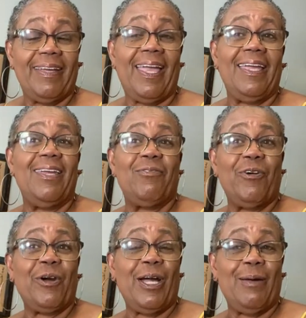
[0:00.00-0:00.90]
and give
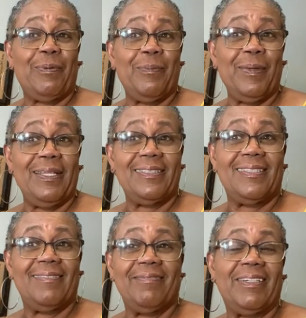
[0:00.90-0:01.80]
her
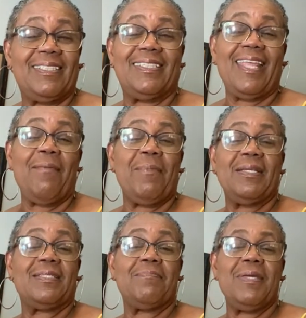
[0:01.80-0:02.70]
compliments because that
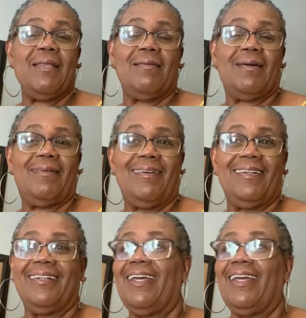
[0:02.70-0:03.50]
makes me look good.